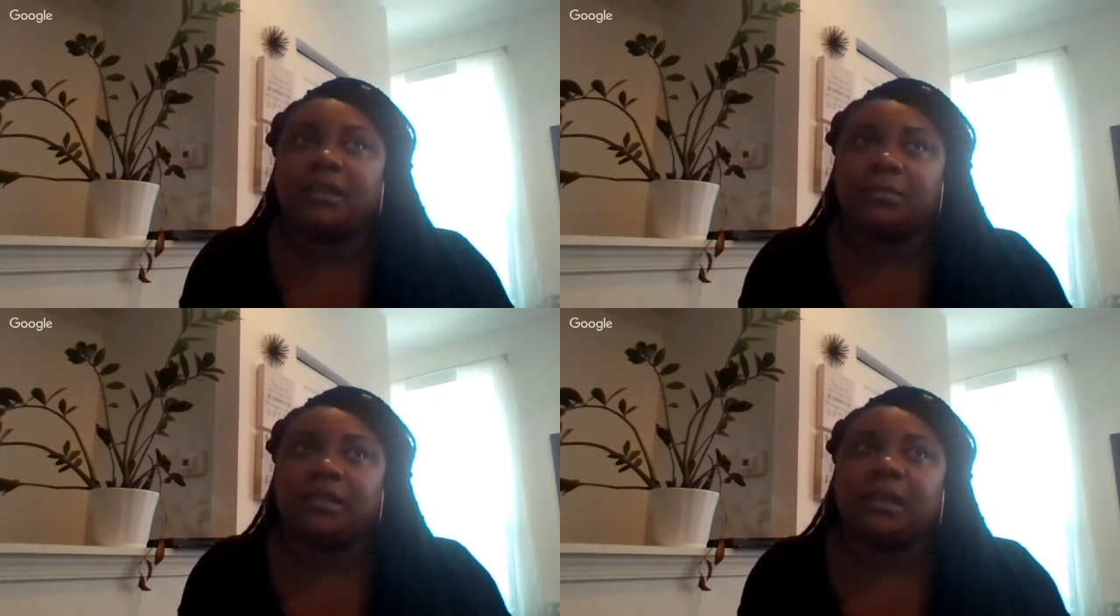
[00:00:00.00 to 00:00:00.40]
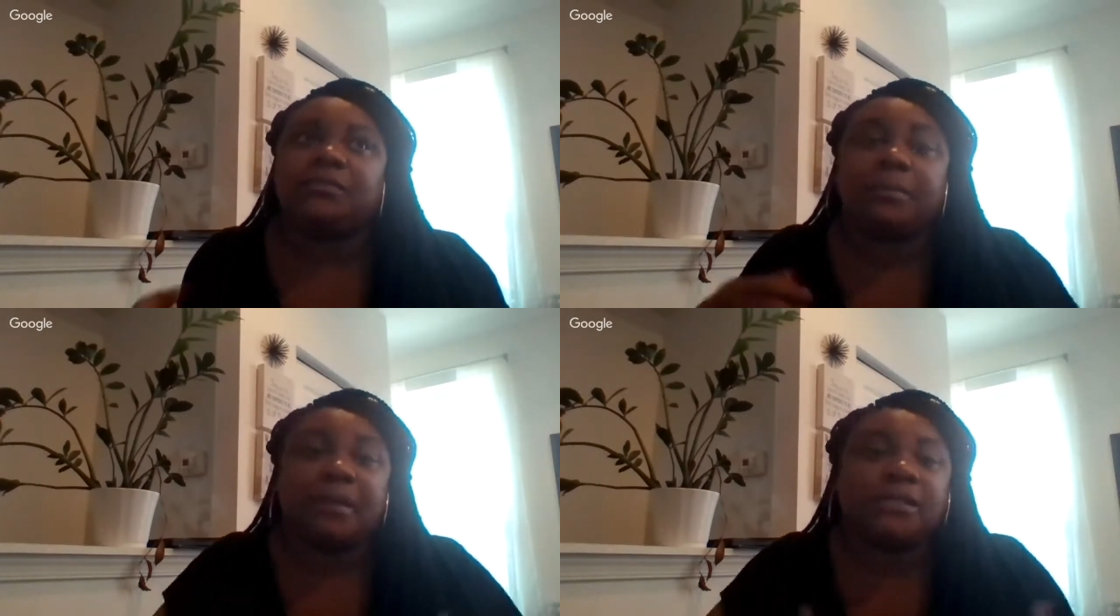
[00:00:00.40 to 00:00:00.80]

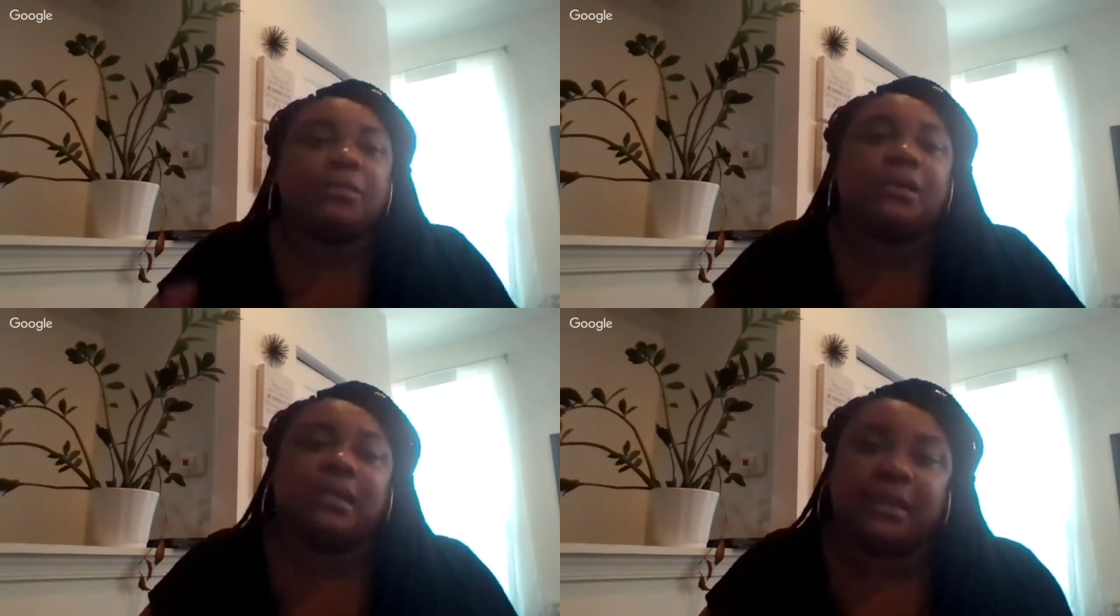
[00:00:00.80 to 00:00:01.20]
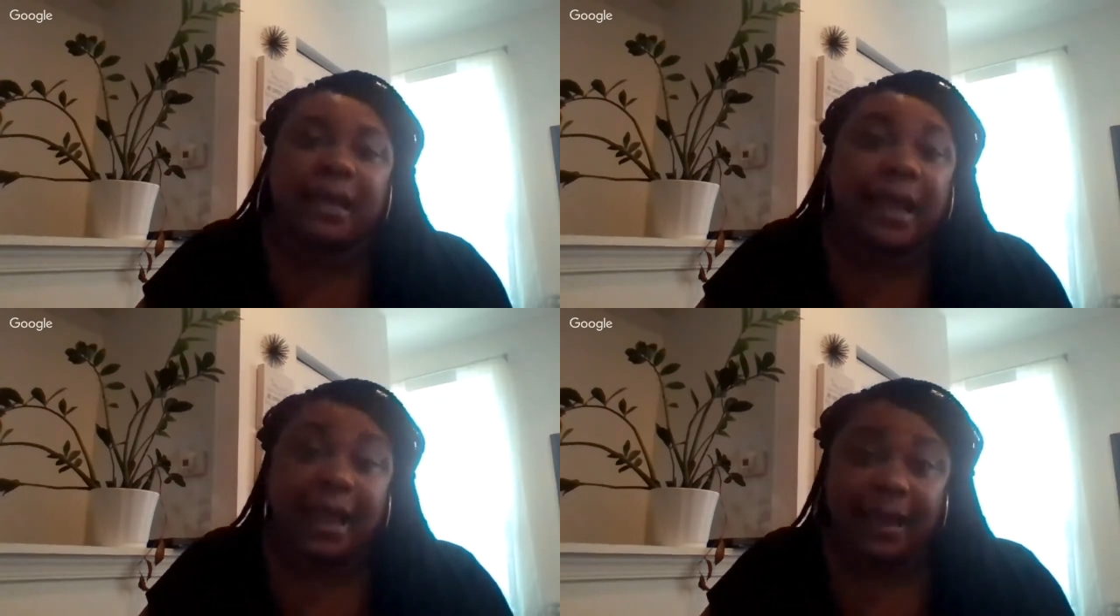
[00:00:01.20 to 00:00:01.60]
educate themselves the
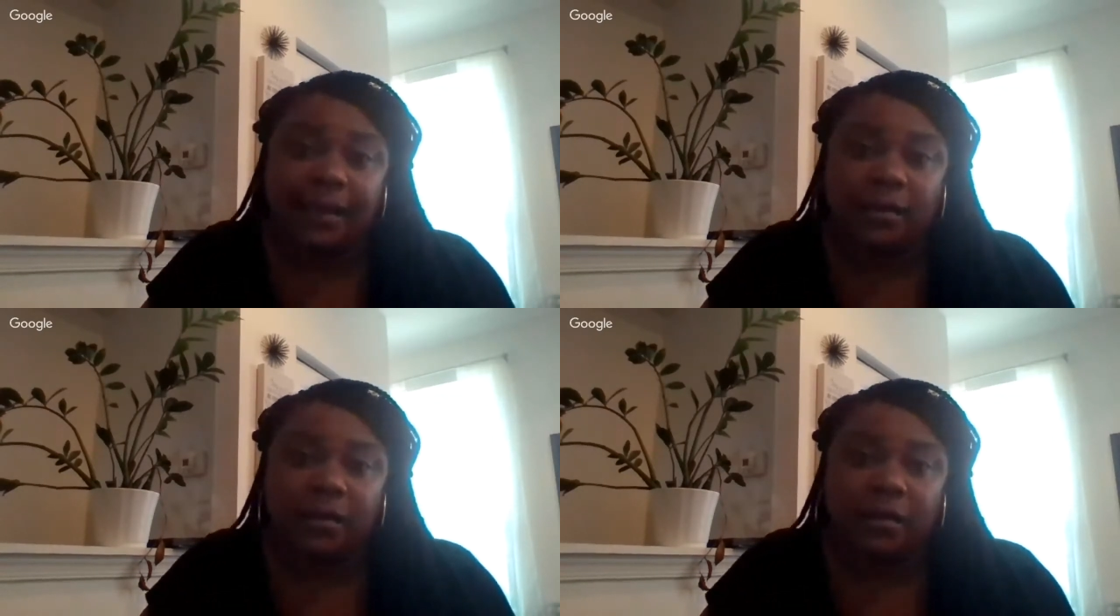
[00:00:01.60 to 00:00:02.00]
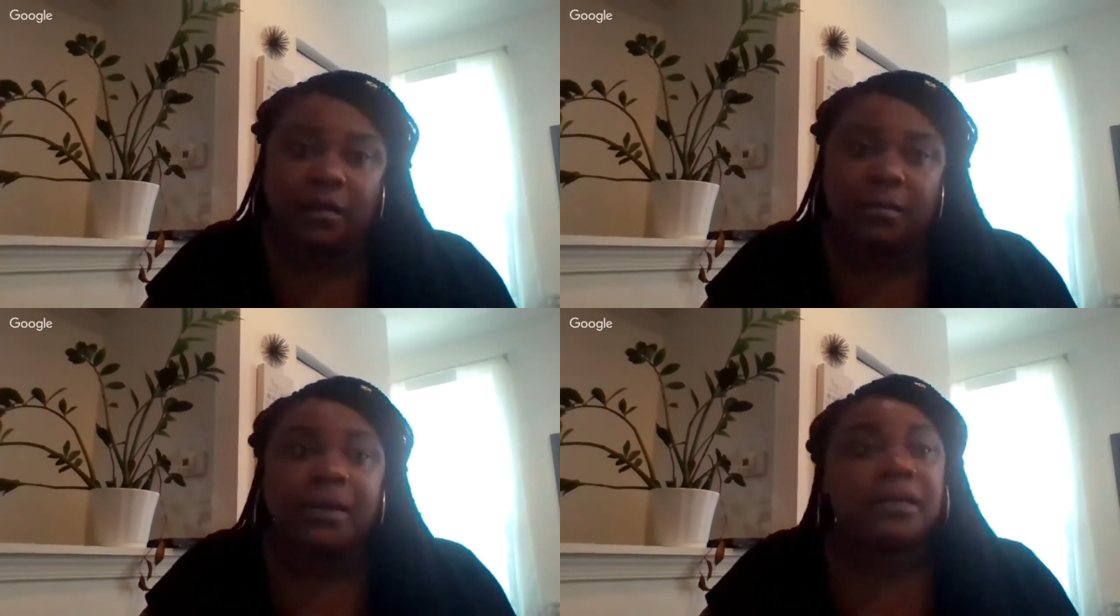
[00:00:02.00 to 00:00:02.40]
best way that they can.